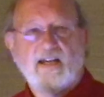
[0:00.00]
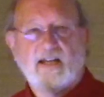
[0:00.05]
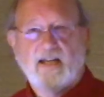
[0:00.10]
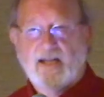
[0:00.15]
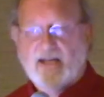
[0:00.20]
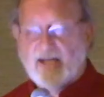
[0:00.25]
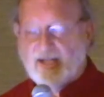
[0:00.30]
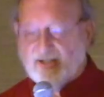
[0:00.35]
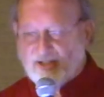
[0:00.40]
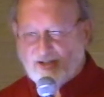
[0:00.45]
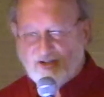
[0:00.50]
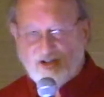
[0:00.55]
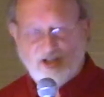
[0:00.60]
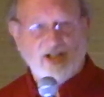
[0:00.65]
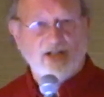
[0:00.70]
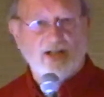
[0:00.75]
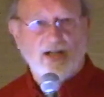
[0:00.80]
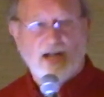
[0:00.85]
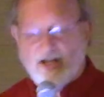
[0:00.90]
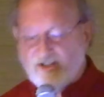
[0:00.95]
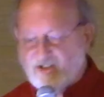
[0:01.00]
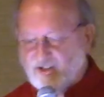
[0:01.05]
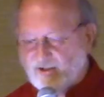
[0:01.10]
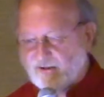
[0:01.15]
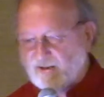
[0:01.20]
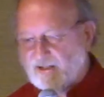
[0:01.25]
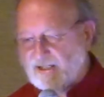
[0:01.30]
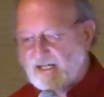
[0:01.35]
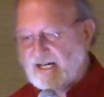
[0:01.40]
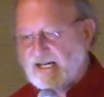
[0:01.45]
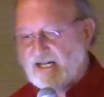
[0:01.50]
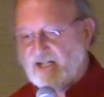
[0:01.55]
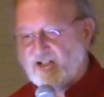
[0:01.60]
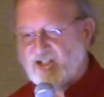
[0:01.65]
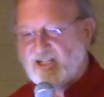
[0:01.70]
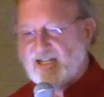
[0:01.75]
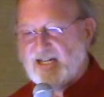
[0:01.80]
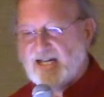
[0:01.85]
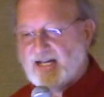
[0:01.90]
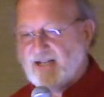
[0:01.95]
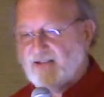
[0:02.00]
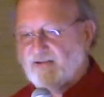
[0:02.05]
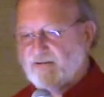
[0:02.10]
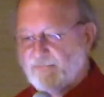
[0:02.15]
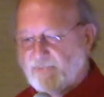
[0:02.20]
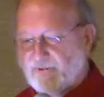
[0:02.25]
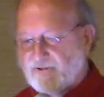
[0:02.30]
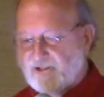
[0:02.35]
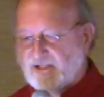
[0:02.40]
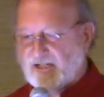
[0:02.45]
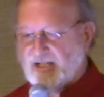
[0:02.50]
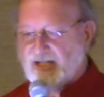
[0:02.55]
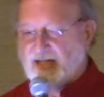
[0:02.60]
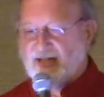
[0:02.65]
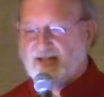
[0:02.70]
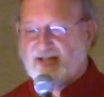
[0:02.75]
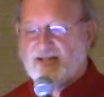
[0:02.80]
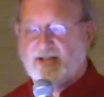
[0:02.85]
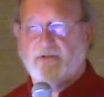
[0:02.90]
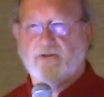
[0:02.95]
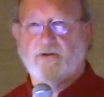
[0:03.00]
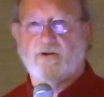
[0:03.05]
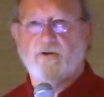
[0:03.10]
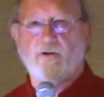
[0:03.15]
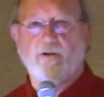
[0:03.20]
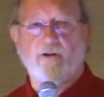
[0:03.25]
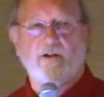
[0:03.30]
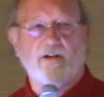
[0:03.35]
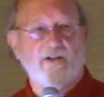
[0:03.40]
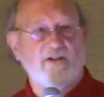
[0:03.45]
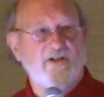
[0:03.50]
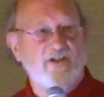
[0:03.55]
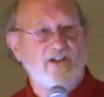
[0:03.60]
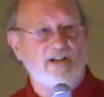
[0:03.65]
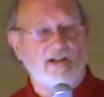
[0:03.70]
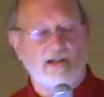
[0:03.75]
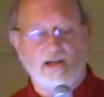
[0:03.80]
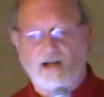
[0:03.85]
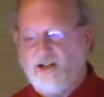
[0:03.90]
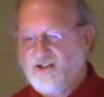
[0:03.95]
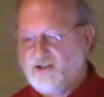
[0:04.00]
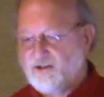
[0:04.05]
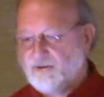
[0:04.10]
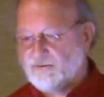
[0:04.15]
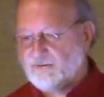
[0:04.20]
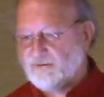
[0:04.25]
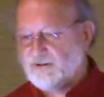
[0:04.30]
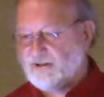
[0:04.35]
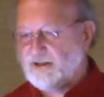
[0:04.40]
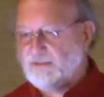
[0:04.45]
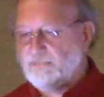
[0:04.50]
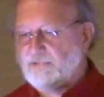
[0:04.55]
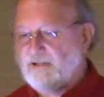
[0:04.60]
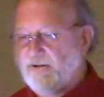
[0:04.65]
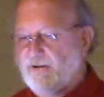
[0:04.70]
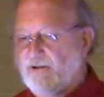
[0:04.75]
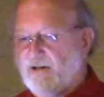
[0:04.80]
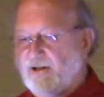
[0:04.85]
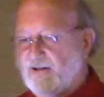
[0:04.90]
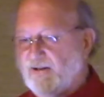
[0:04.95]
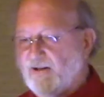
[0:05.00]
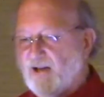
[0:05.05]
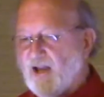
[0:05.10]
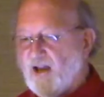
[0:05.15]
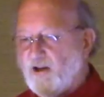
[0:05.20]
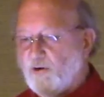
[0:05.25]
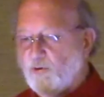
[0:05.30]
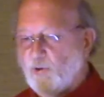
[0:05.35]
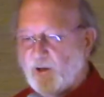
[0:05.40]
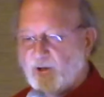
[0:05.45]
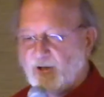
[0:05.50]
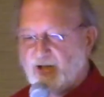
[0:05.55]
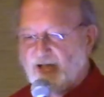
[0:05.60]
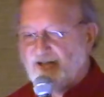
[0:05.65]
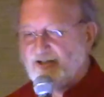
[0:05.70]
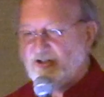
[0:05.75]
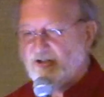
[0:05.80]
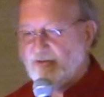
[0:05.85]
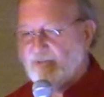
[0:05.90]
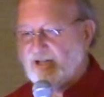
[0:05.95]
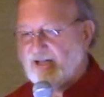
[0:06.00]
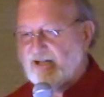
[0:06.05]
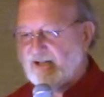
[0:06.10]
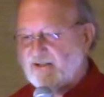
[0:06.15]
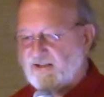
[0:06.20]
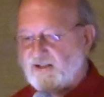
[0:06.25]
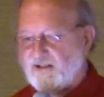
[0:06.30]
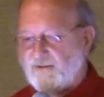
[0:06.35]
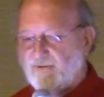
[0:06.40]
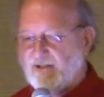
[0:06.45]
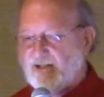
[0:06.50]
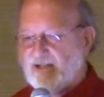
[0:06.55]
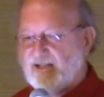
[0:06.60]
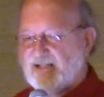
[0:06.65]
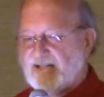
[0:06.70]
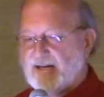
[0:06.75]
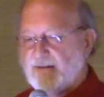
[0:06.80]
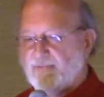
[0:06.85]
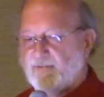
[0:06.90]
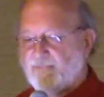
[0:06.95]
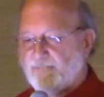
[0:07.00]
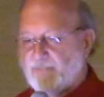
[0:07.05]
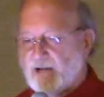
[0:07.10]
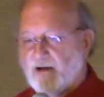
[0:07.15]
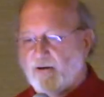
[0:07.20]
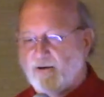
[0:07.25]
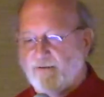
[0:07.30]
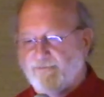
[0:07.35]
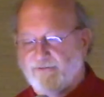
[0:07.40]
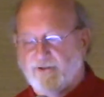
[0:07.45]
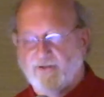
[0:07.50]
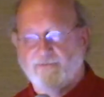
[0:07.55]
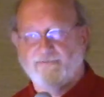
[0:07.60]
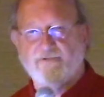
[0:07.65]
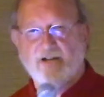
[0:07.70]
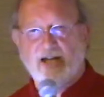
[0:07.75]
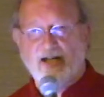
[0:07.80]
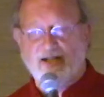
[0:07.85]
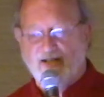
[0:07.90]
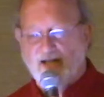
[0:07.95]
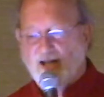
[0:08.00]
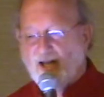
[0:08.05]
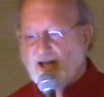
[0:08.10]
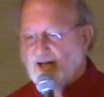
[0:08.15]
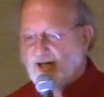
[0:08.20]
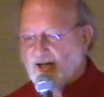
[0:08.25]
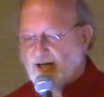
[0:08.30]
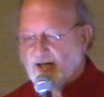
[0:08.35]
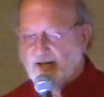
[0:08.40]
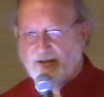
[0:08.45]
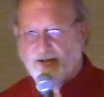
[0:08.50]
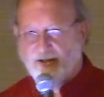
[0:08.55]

as a geological age. The Anthropocene is the current geological period, wherein human activities have a powerful effect on the